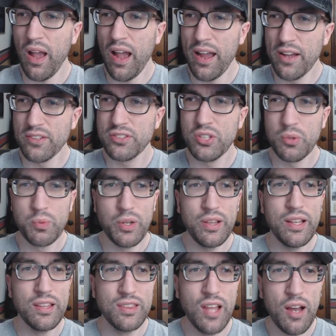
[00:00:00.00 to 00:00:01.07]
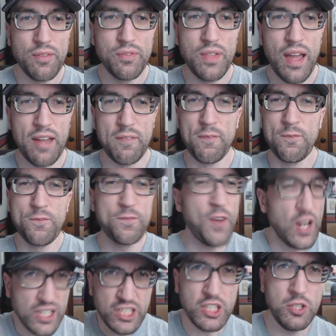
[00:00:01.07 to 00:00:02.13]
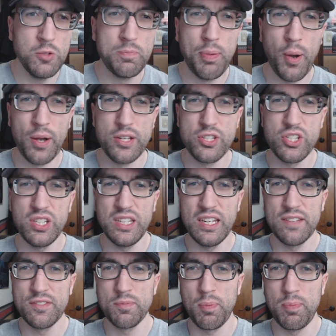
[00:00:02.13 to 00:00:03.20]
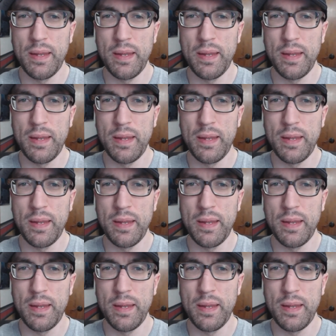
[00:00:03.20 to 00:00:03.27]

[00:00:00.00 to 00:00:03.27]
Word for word: I also really love that fuck you punch he gives